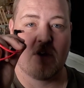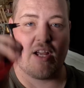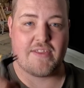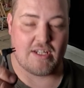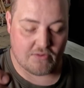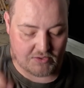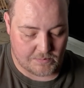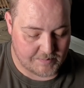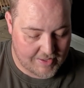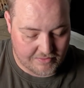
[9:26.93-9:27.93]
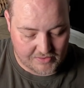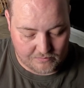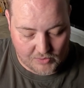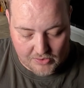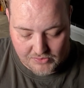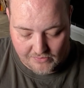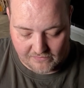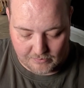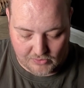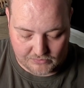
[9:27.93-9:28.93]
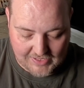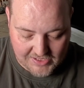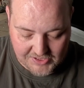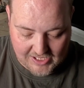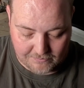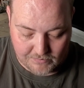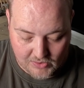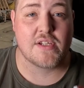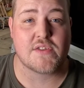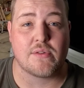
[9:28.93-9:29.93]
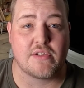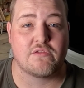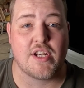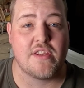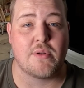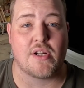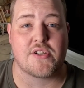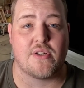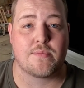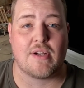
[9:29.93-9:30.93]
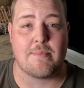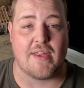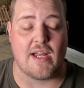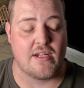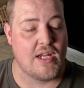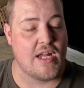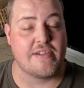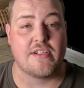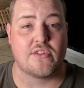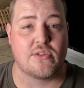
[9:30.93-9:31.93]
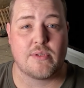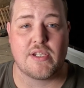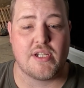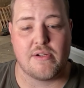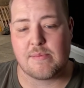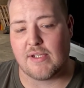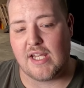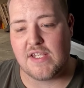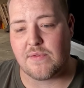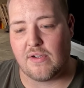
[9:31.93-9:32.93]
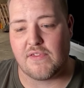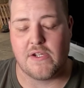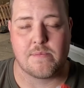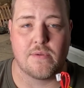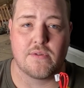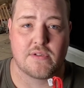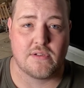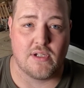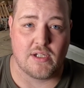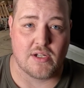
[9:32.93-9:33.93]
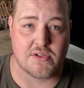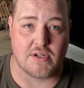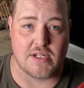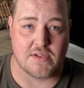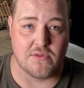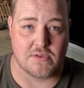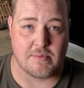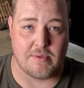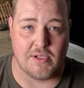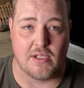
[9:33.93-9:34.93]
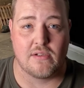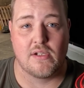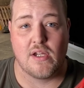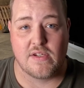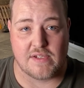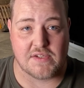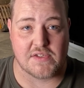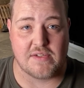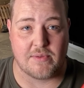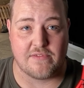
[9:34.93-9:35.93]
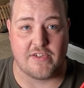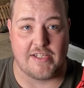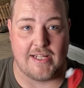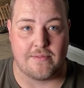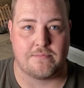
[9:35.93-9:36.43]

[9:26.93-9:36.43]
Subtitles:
I think I've got some spare in the workshop from an old dash cam, so I'm going to run in the workshop, grab that, and then all I'm going to do is plug it into our fuse board and go straight to the Auxbeam unit. So let's go see if we can find that.